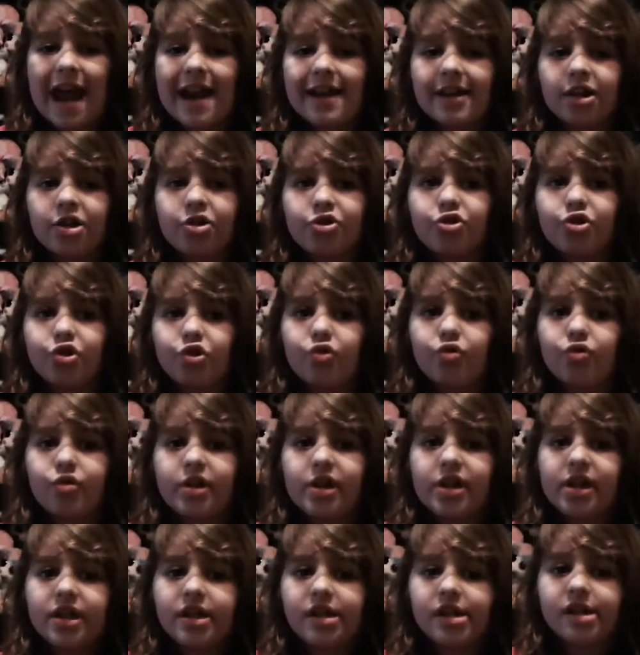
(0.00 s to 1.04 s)
in
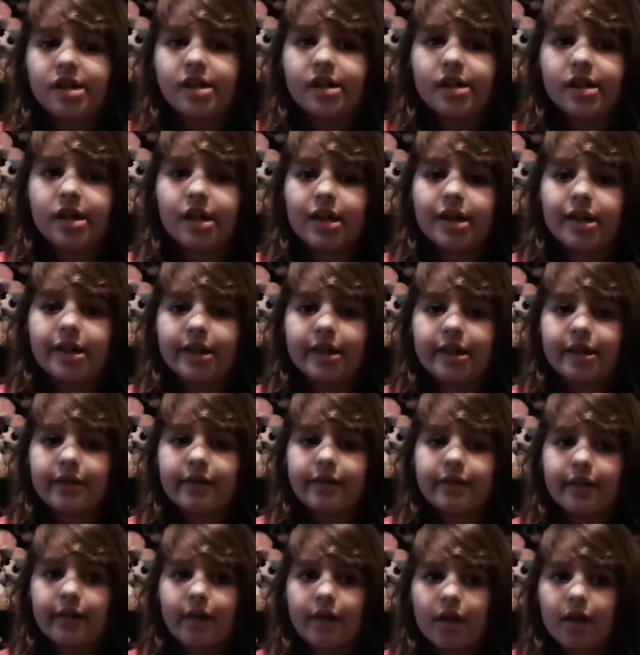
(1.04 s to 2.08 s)
toonies,
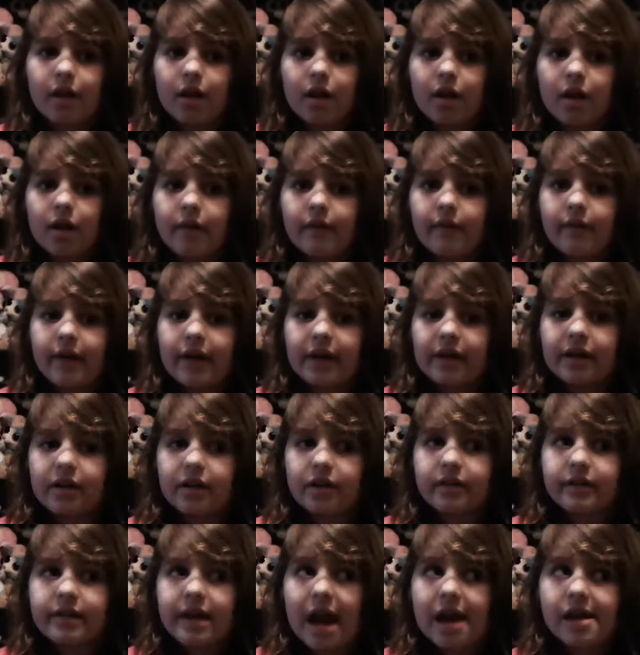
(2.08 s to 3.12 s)
like
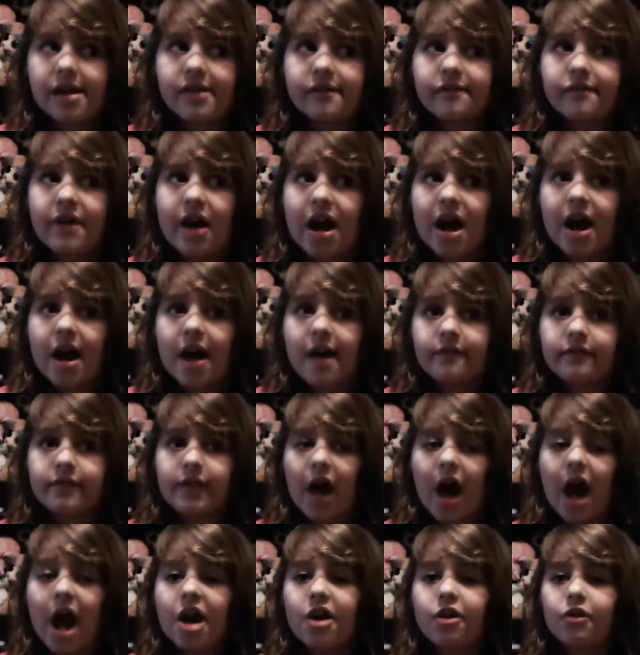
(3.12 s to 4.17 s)
10 in 5.
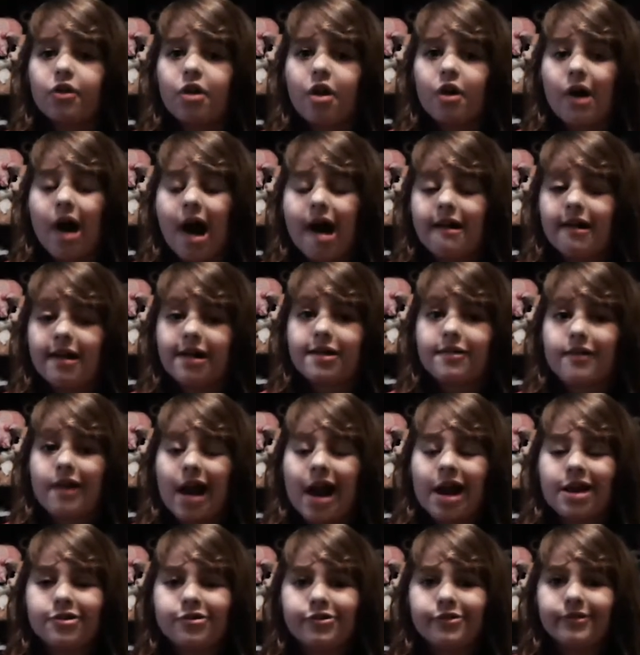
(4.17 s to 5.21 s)
I don't know how I do it.
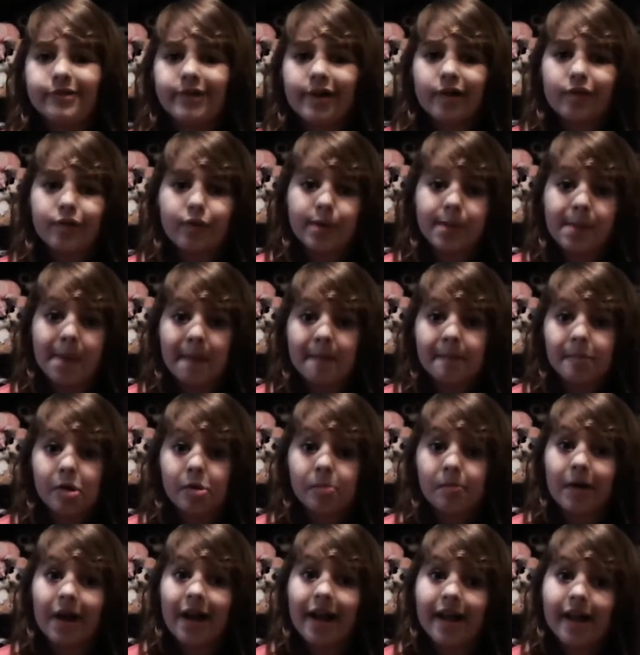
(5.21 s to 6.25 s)
I do not remember,
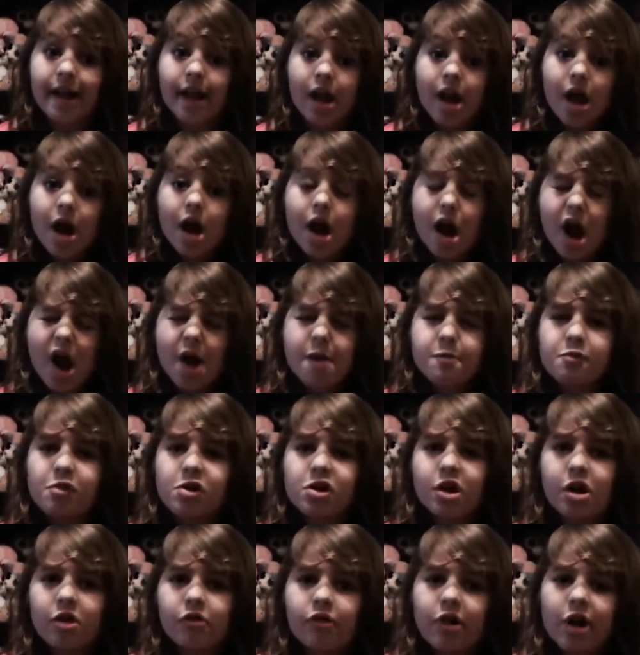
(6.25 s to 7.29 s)
but I
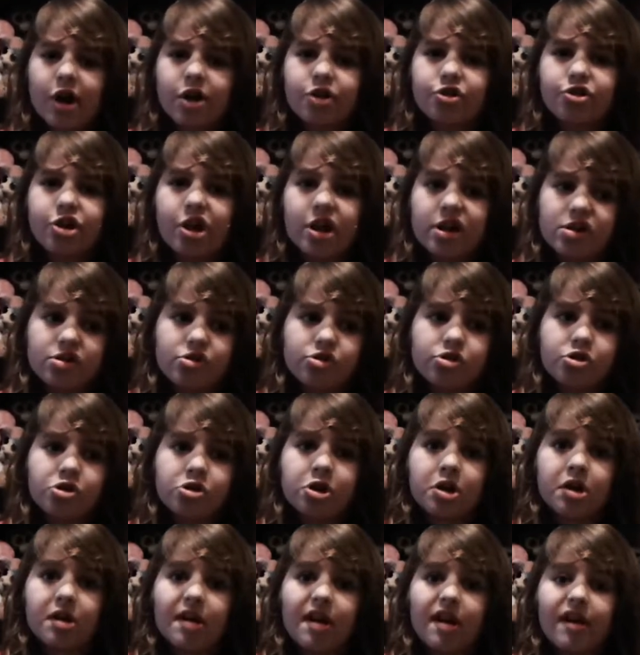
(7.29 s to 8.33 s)
bring a lot of change.
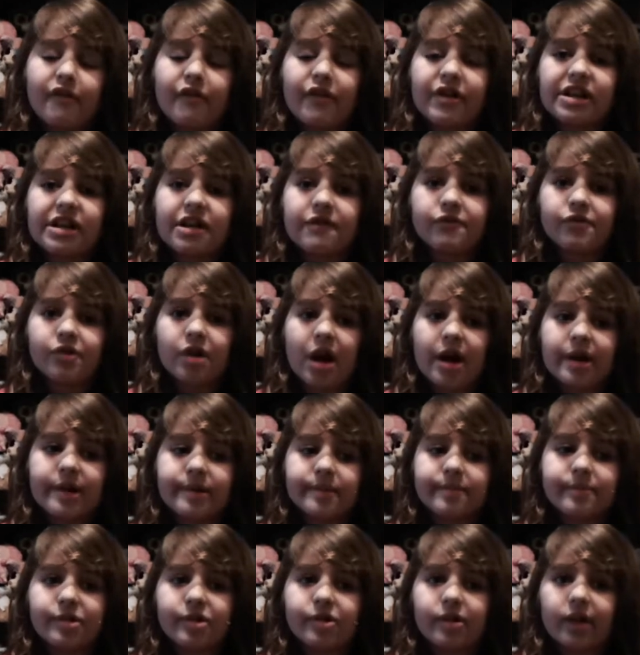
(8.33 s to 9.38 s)
Like if your
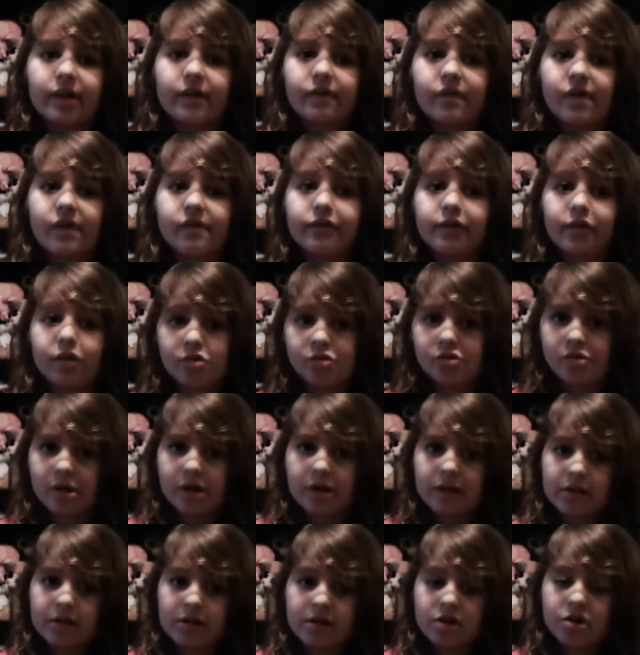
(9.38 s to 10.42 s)
items are like $50 or
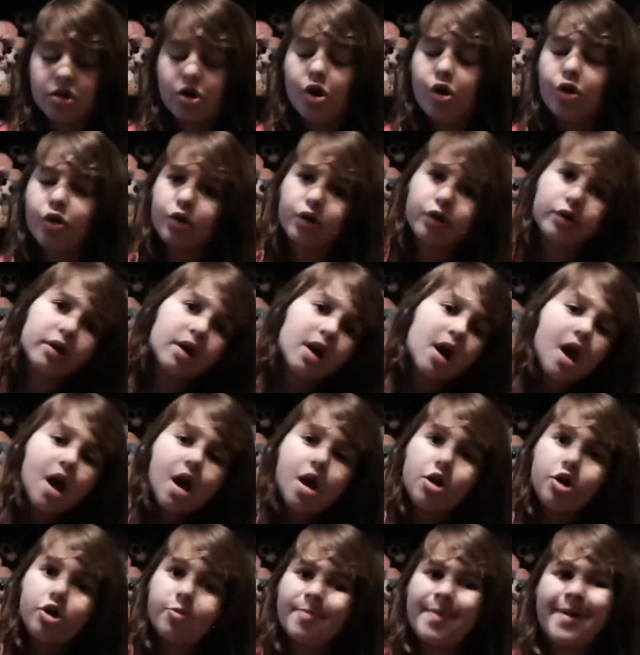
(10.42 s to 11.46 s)
$60,
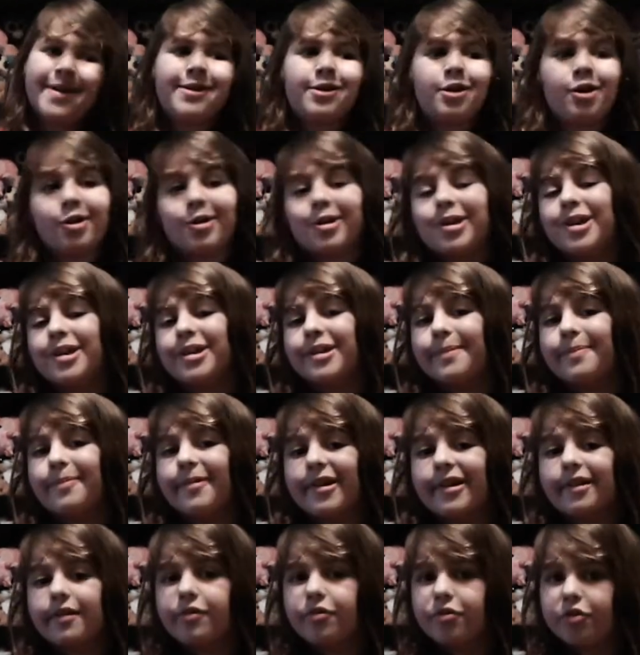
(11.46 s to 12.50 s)
you might not need to
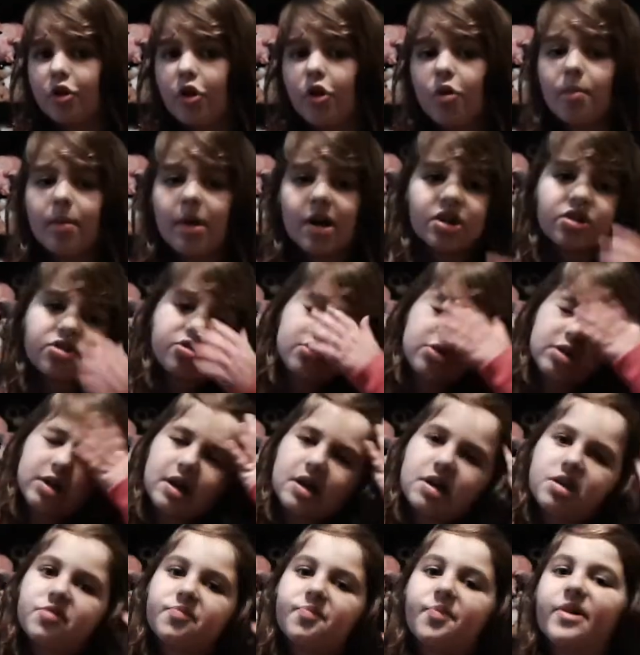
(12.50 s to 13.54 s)
bring so much
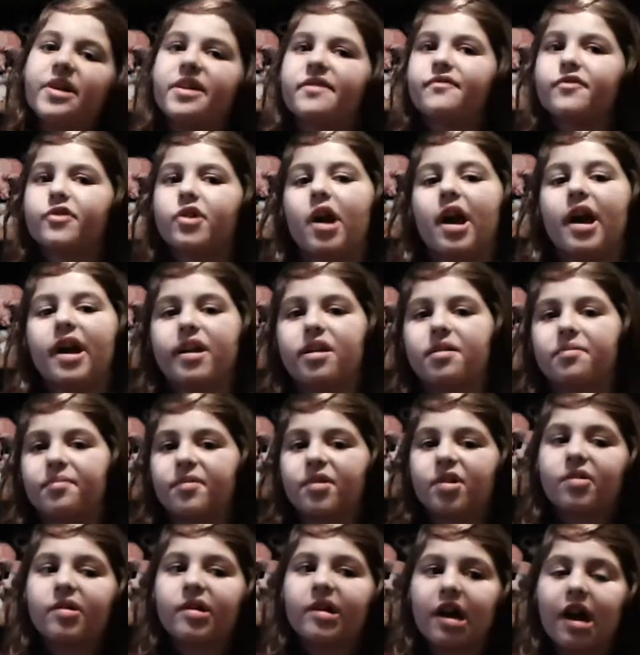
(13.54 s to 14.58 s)
change, but if your items
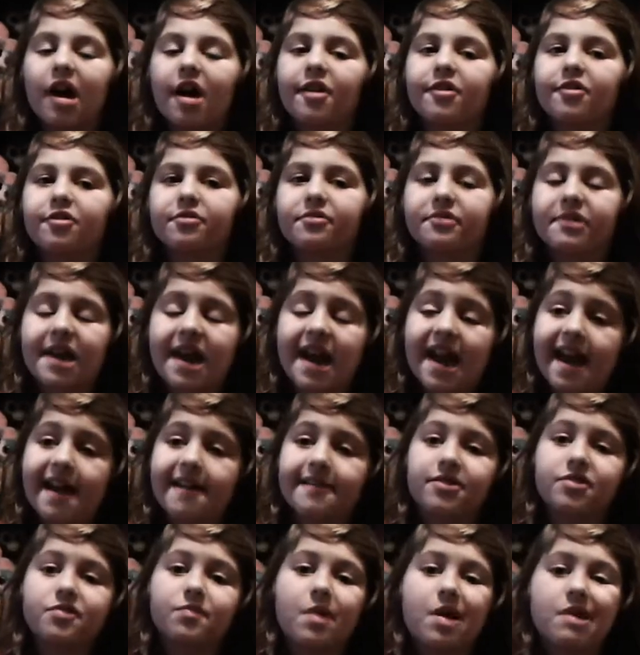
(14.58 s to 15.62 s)
are like under
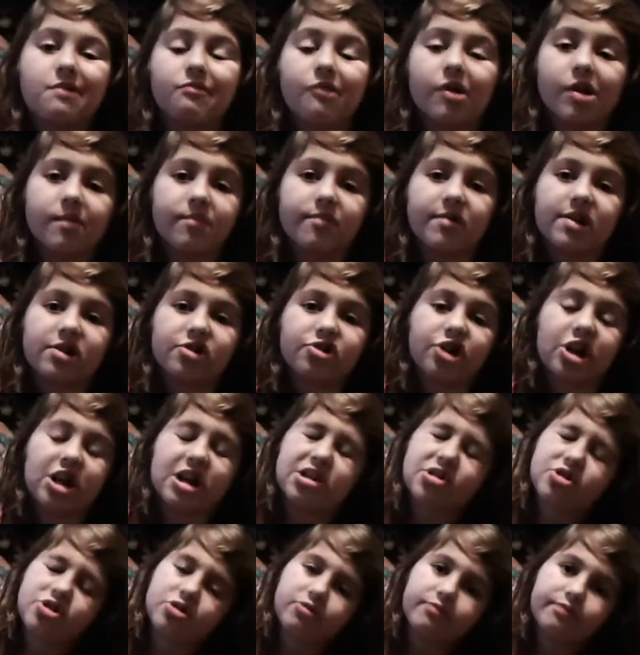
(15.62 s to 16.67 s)
10, you might want to bring
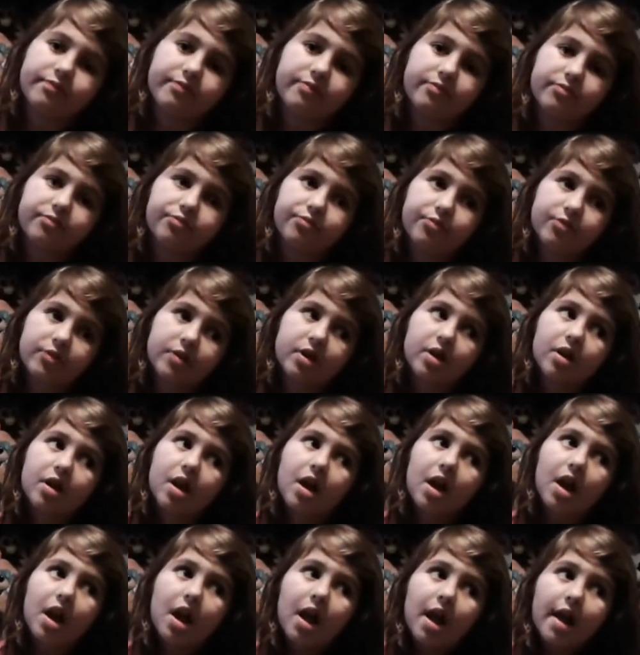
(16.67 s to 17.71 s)
change.
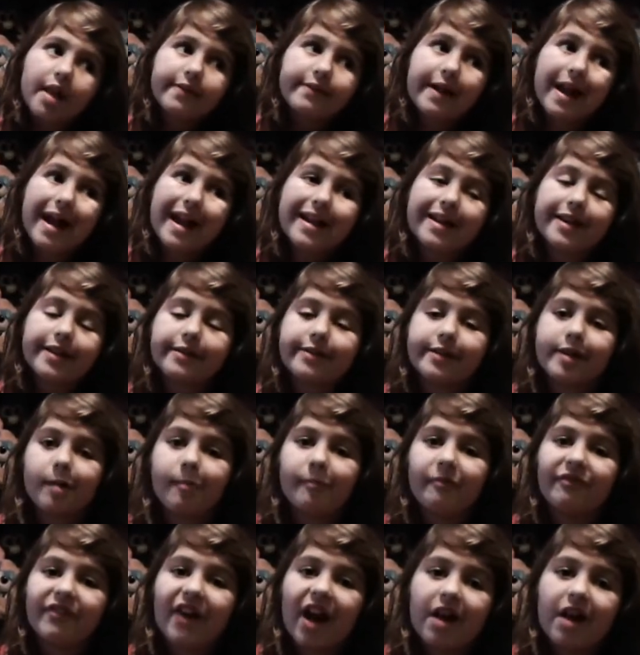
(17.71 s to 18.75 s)
That is tip 5,